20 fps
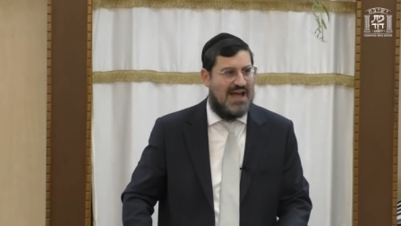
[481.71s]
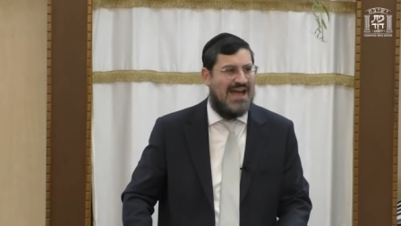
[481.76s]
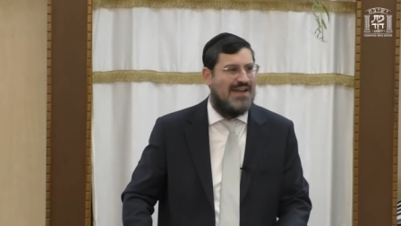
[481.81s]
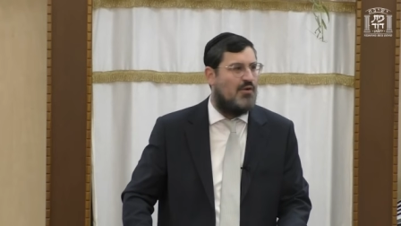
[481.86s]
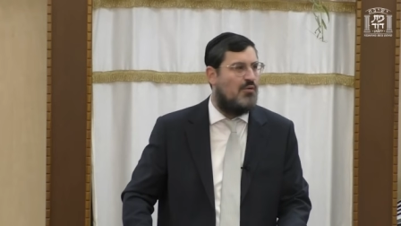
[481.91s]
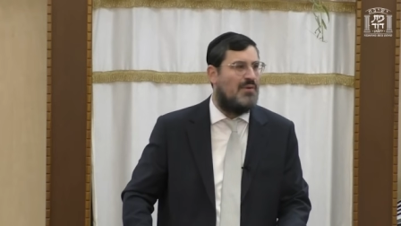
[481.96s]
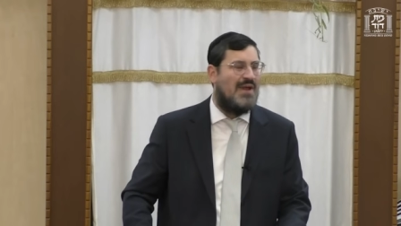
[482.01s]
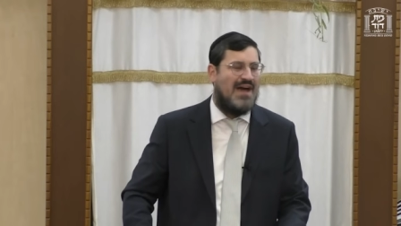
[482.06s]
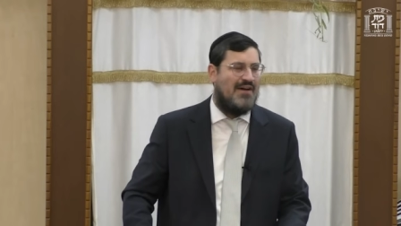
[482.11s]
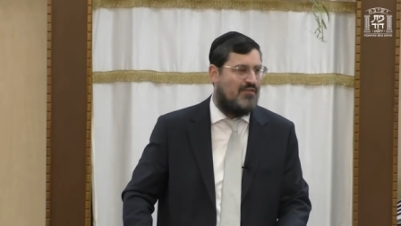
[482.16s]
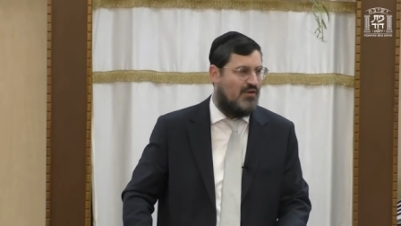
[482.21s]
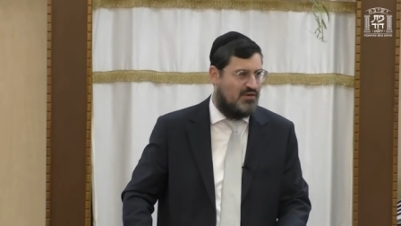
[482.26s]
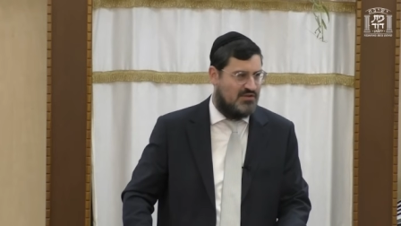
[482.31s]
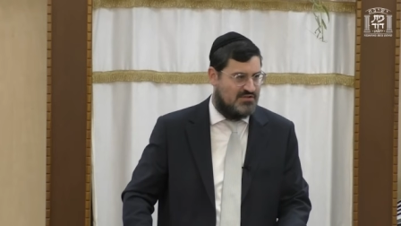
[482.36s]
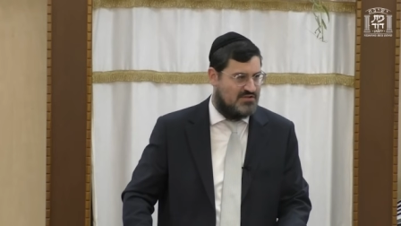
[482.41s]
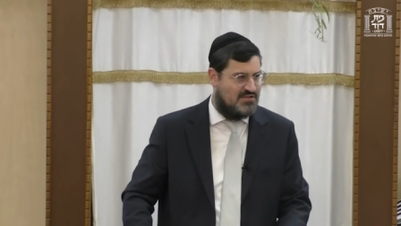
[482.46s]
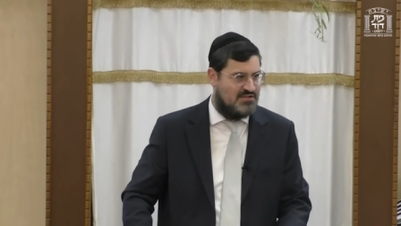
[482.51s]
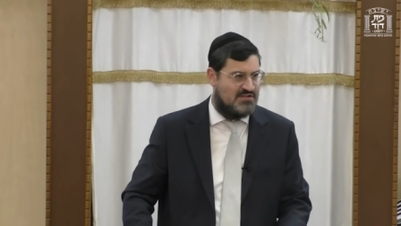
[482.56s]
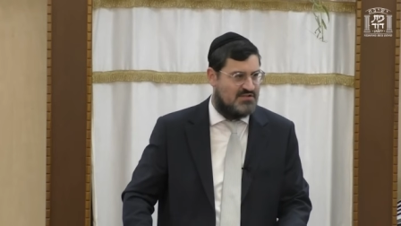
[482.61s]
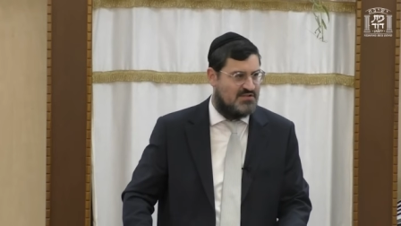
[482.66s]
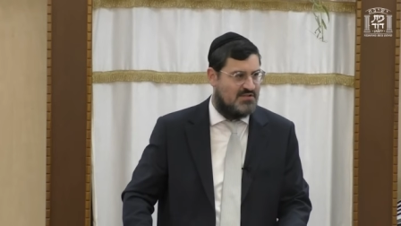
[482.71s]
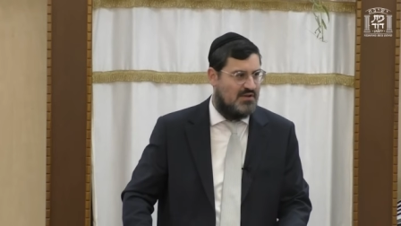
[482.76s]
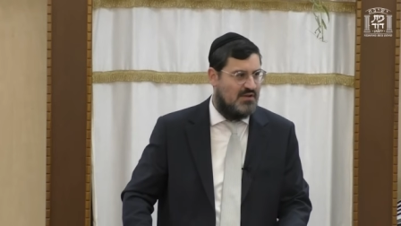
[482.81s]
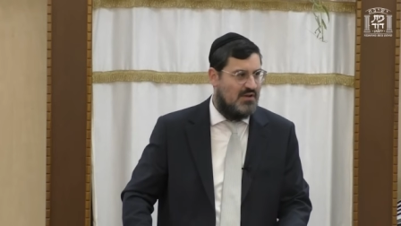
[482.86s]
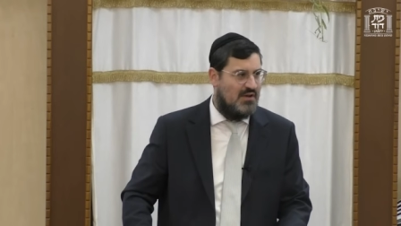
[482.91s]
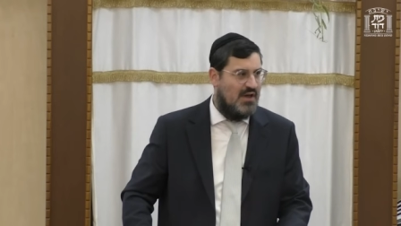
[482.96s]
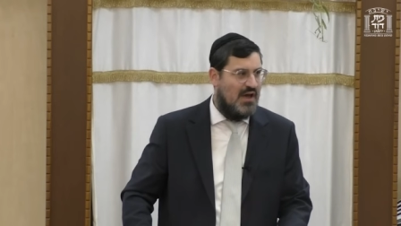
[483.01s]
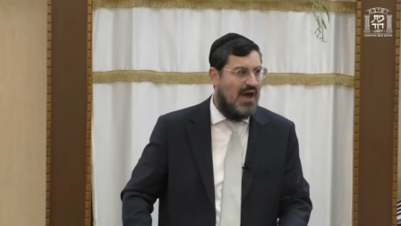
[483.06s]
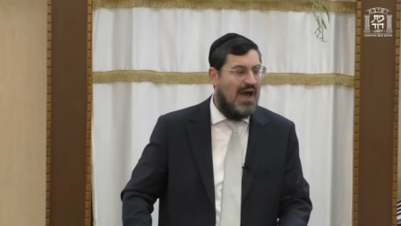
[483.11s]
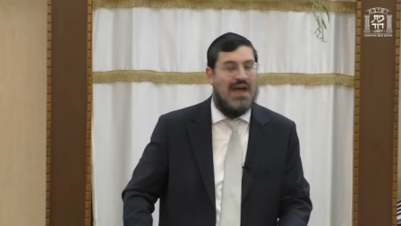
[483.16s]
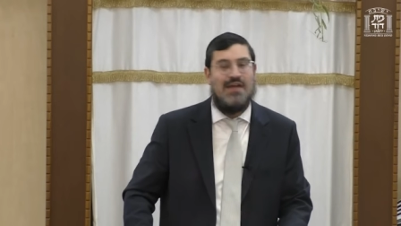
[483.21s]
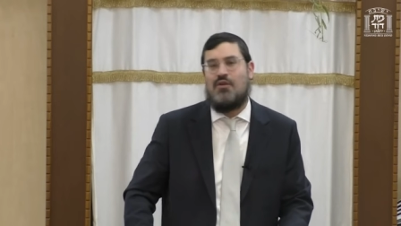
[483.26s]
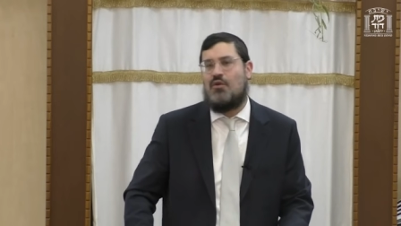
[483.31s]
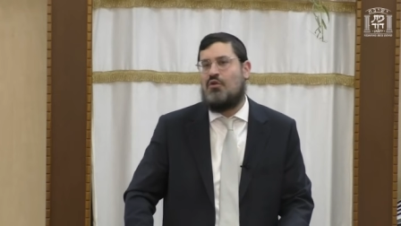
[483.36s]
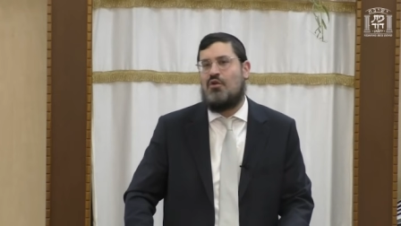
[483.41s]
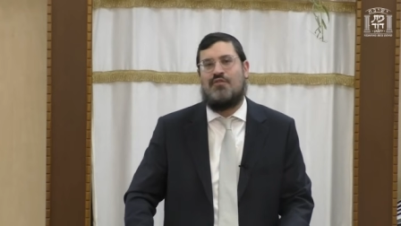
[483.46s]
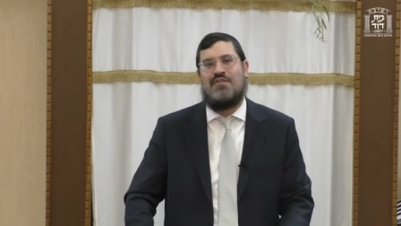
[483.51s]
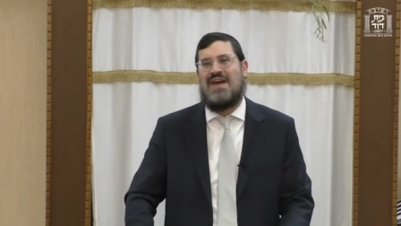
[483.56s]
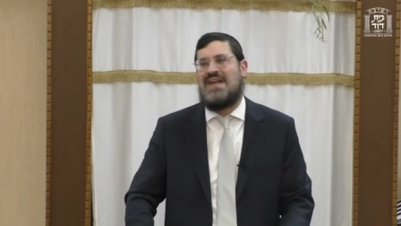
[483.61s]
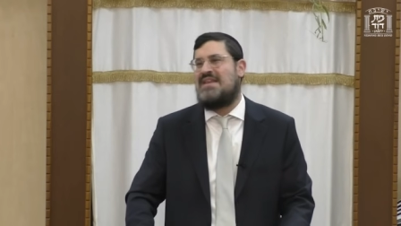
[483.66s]
I don't have answers. I
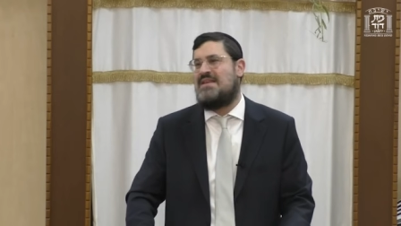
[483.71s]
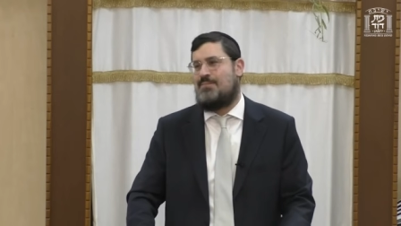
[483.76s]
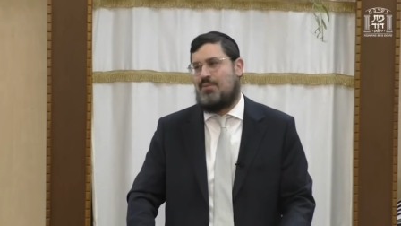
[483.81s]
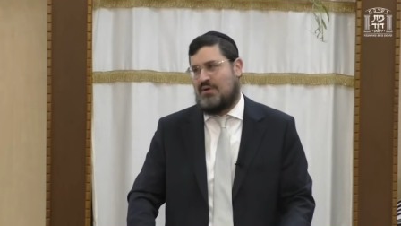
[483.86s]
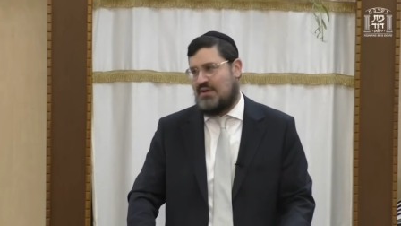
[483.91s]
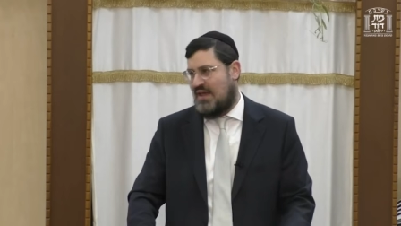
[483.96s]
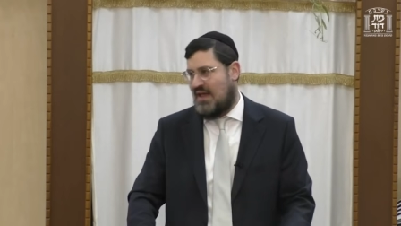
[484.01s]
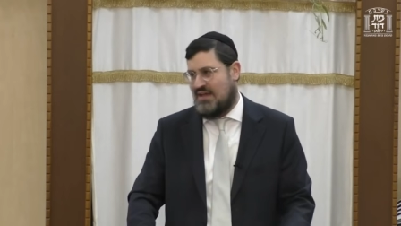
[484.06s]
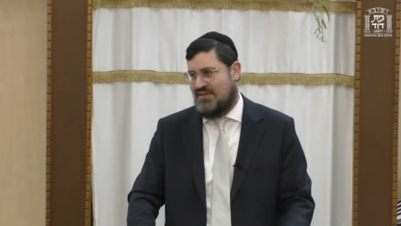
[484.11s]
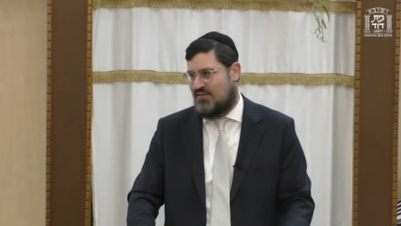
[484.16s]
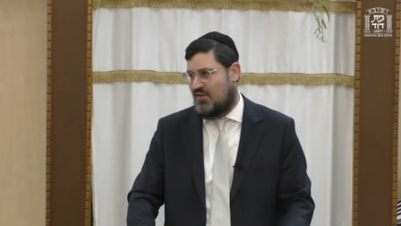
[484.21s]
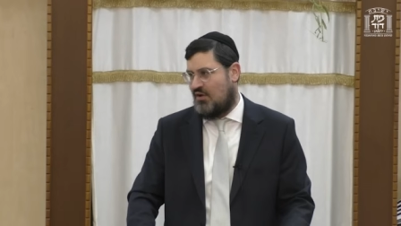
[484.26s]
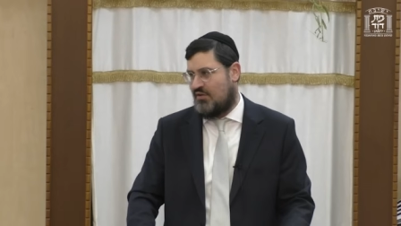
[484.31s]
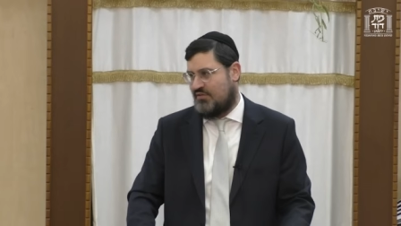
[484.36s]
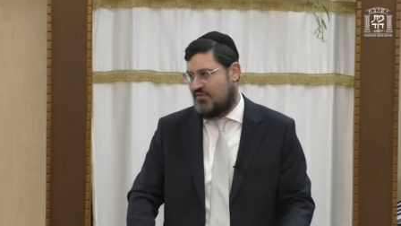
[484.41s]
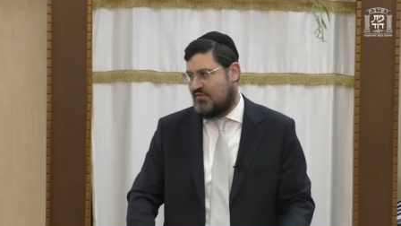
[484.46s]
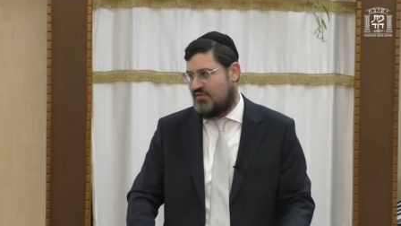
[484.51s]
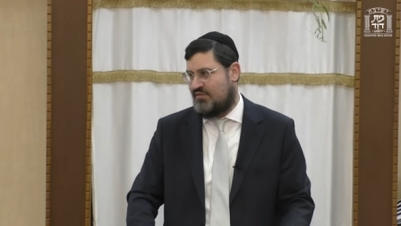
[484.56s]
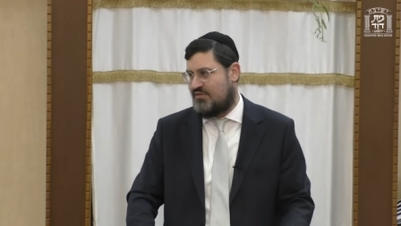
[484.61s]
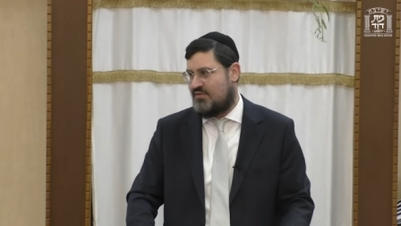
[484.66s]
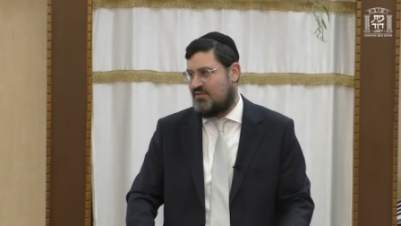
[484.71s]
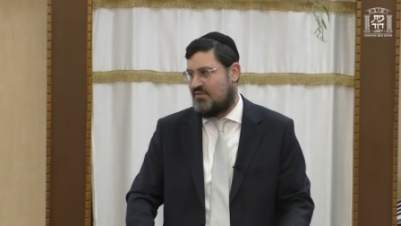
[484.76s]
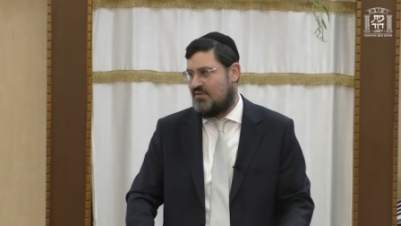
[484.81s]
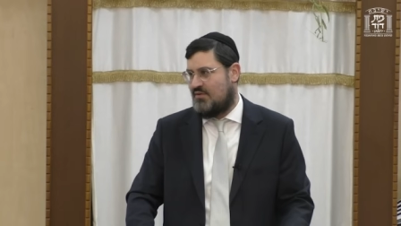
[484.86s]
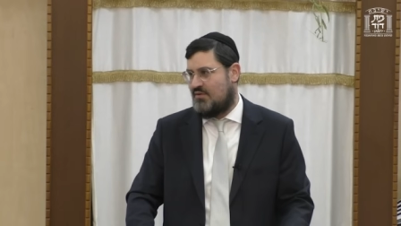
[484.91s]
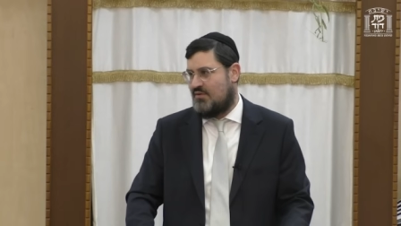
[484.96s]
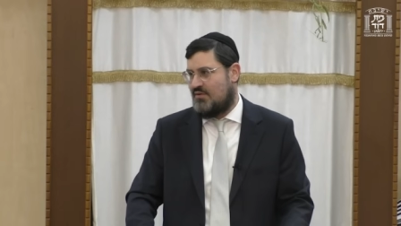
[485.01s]
don't know if anybody has answers.